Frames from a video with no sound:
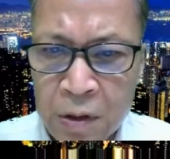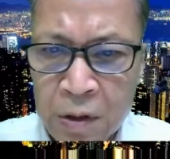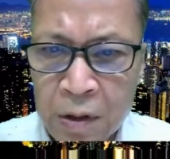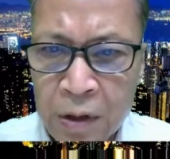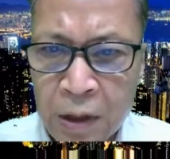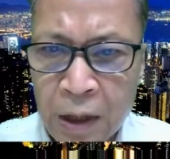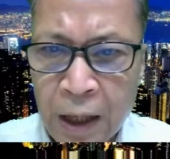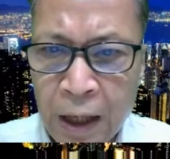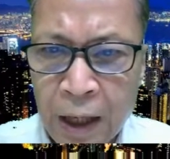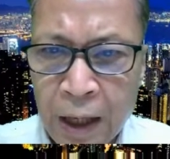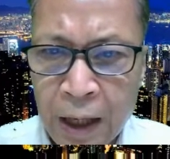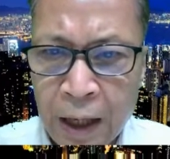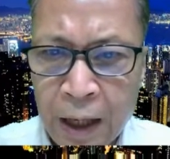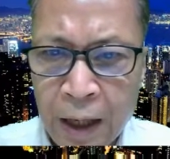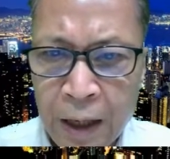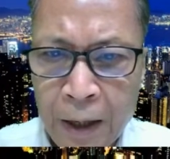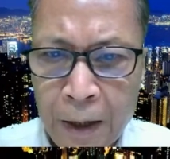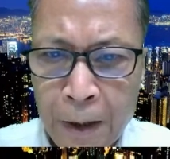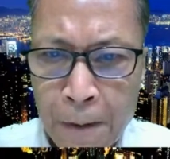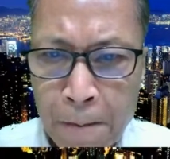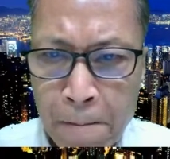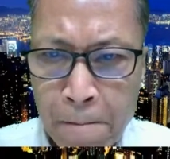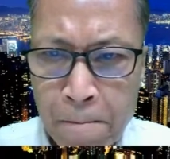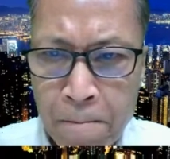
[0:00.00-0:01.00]

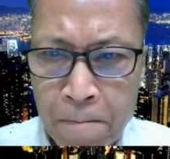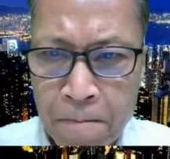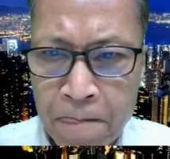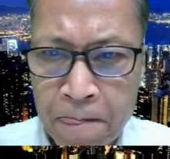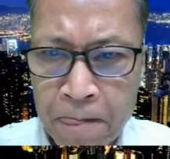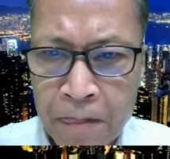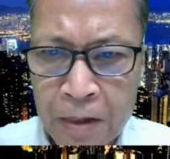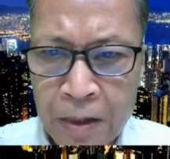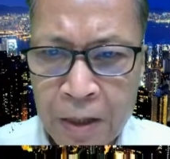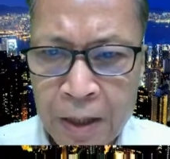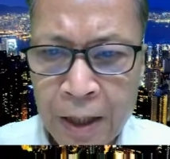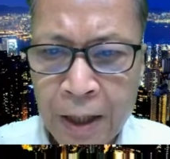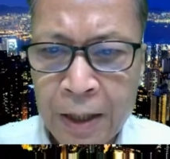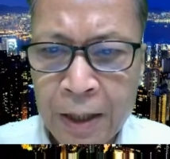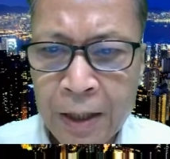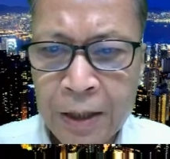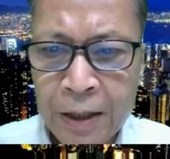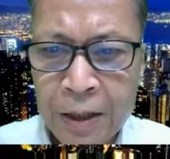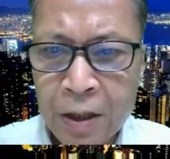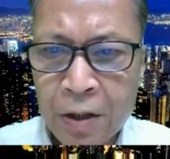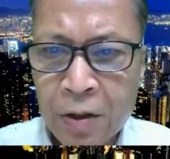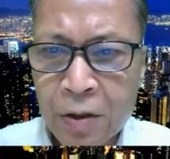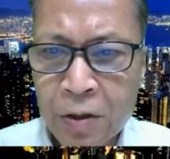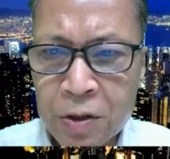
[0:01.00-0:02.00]
the
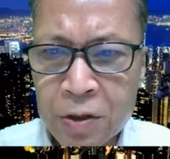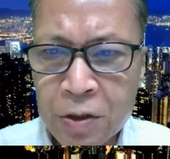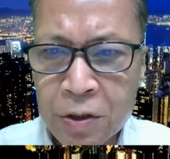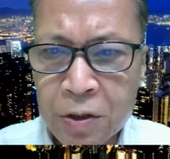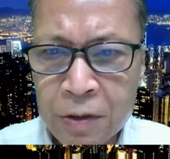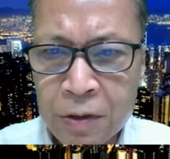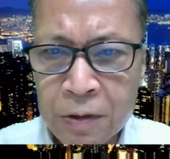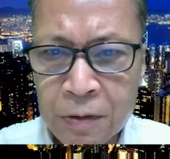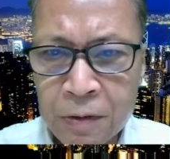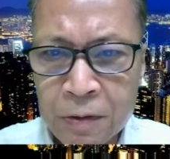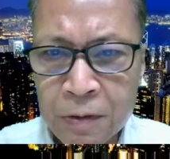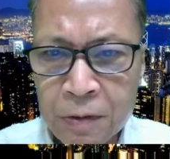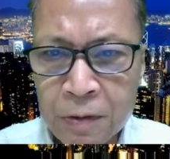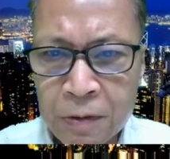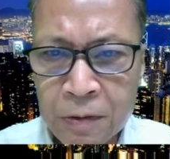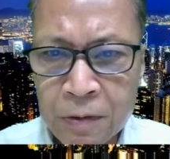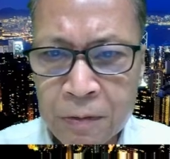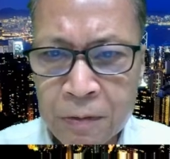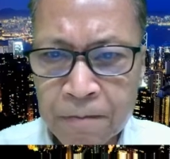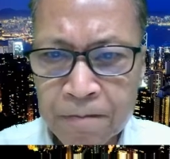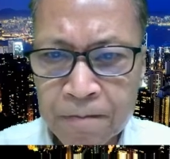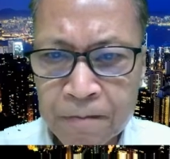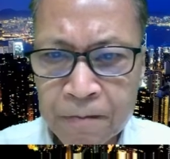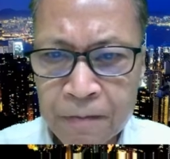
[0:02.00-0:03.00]
architect also
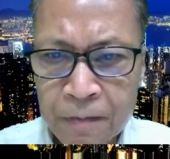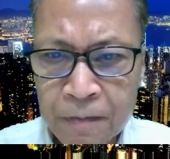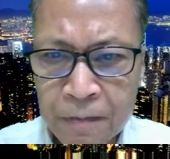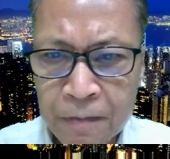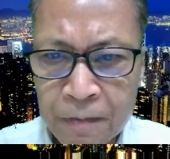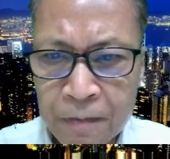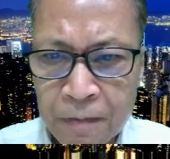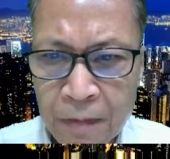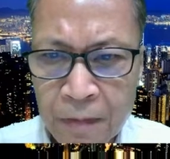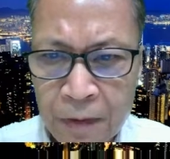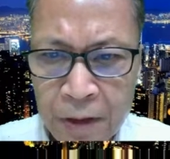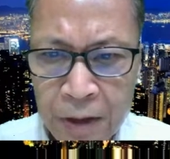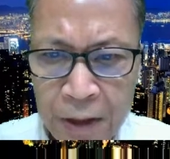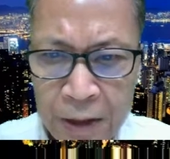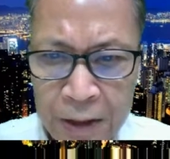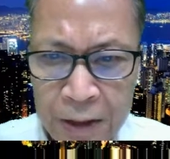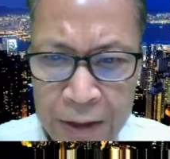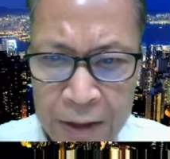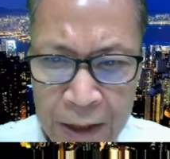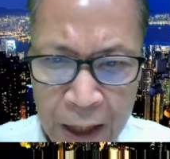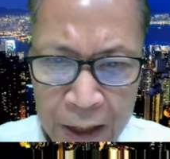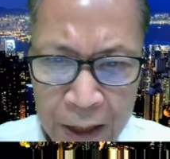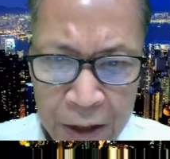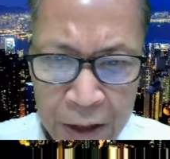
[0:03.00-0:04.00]

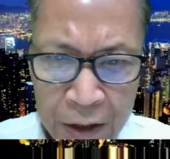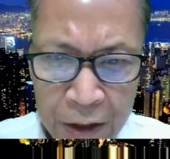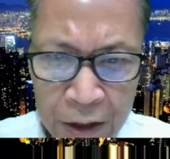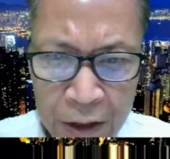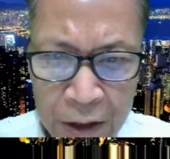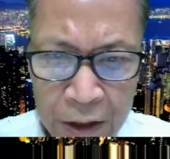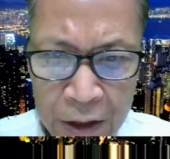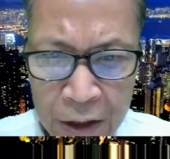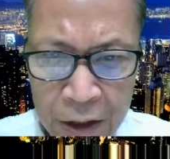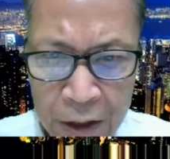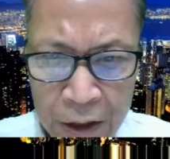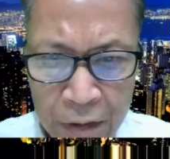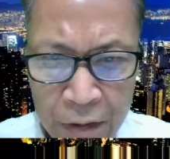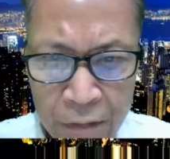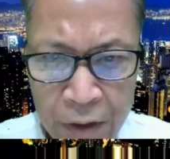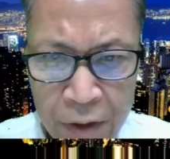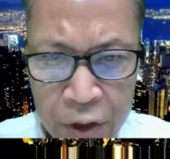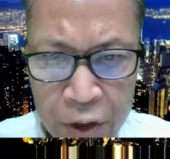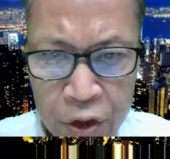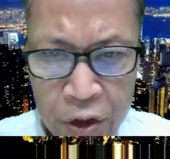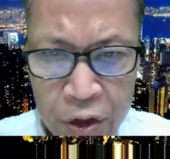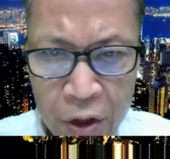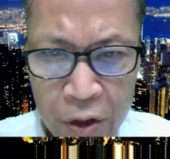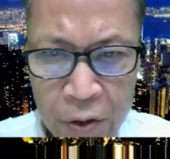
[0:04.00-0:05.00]
design the
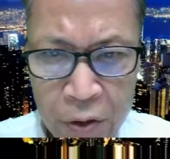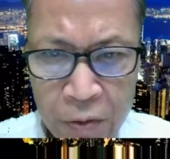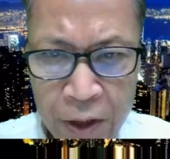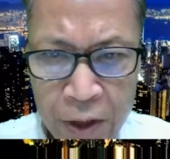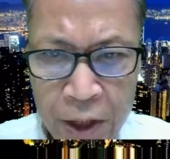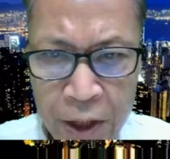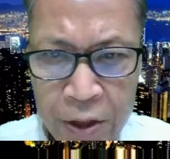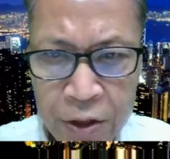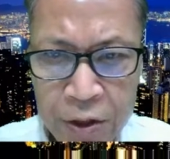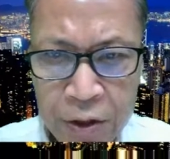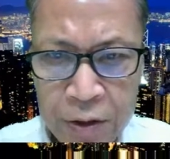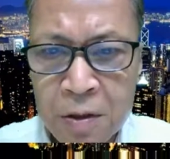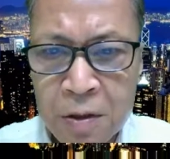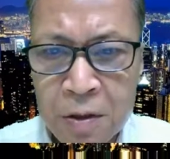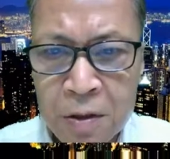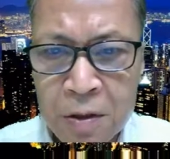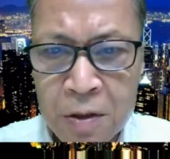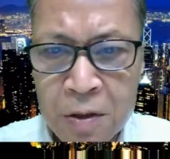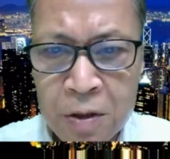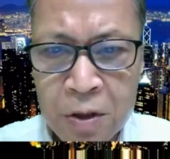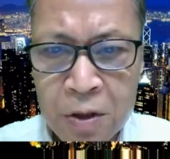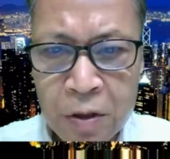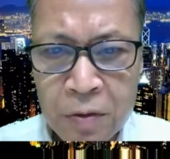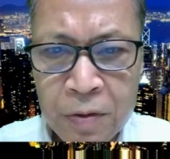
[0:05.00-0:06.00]
restaurant location,
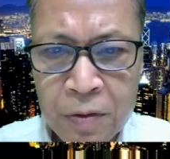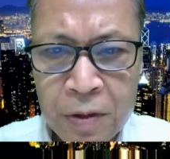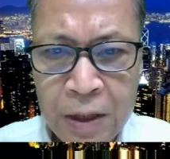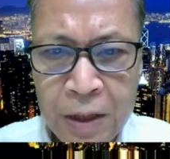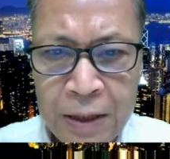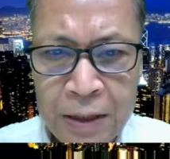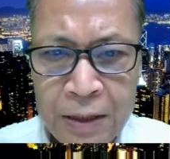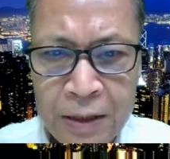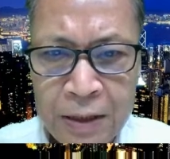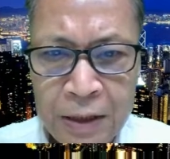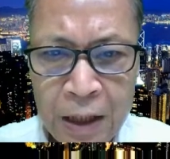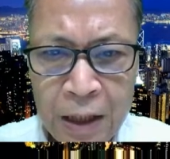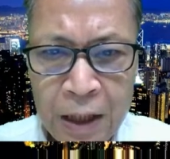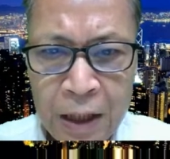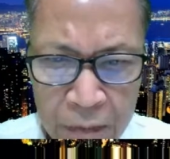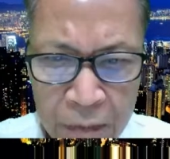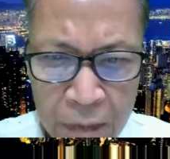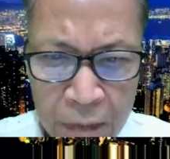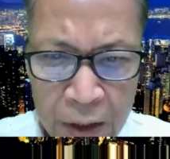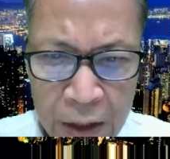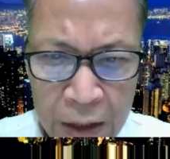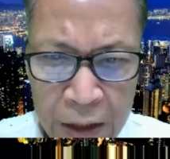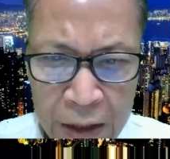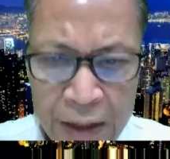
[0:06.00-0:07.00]
so it's
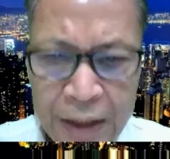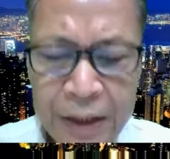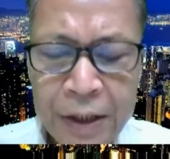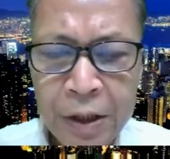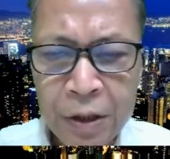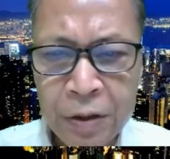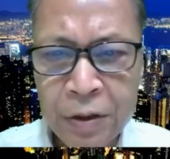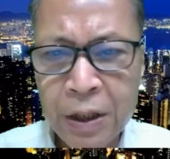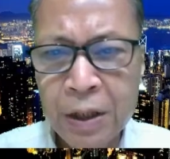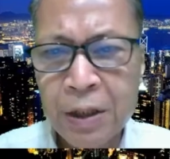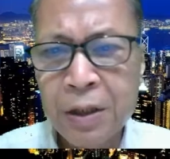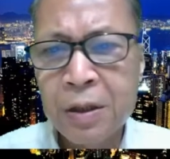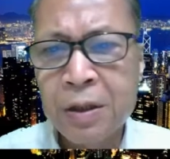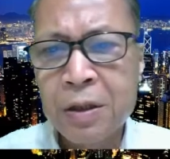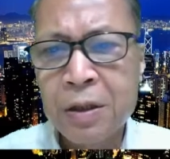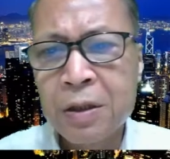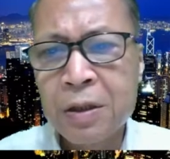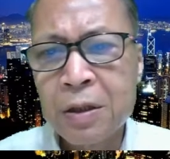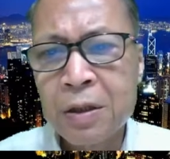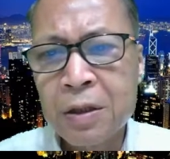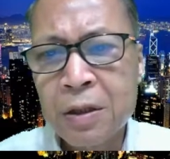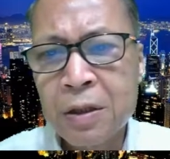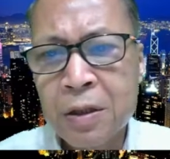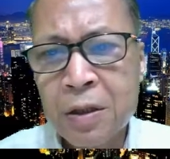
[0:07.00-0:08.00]
legally
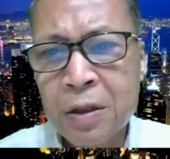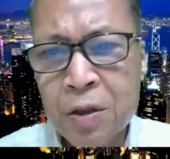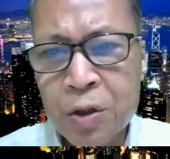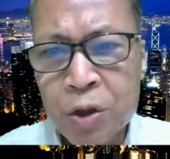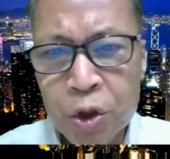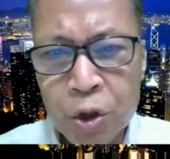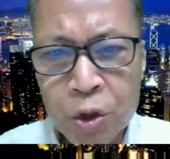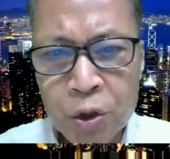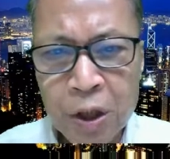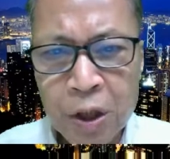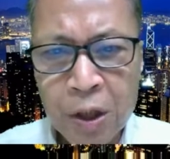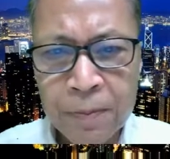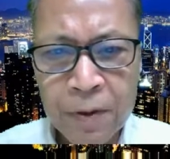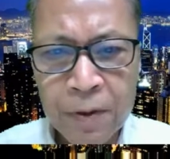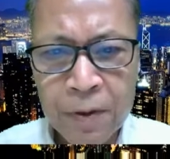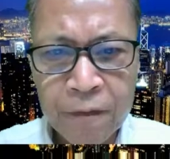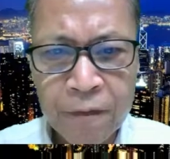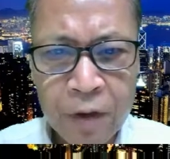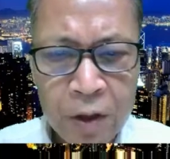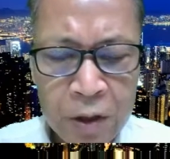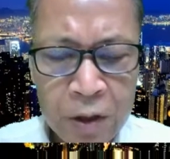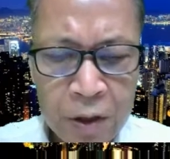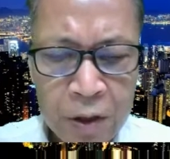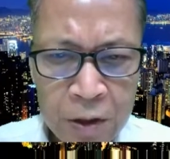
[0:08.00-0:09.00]
suitable
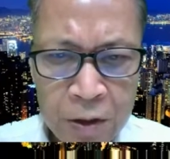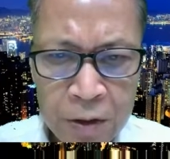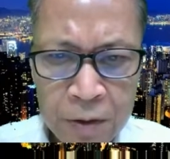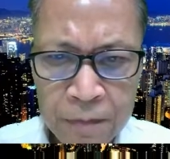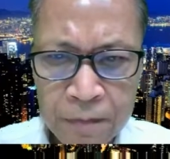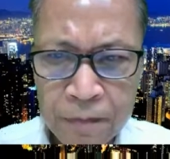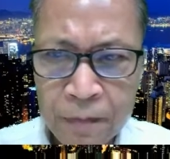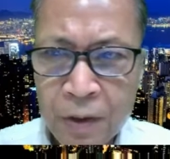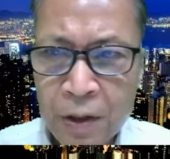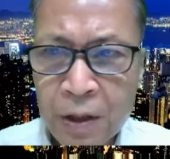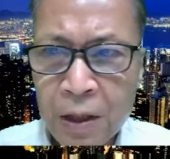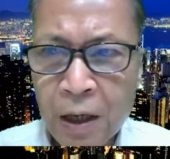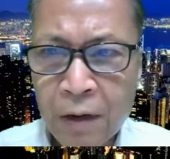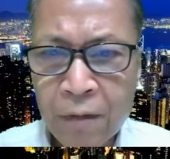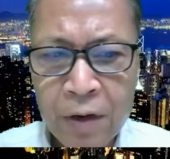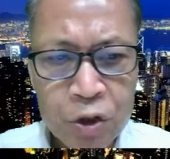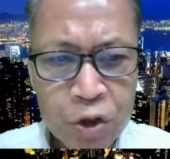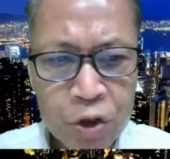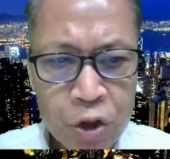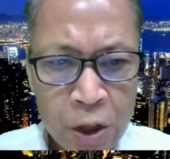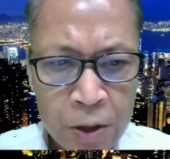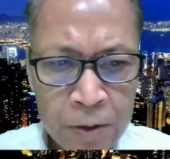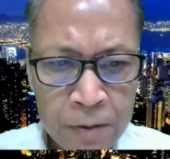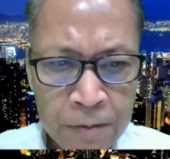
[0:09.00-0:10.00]
for a restaurant.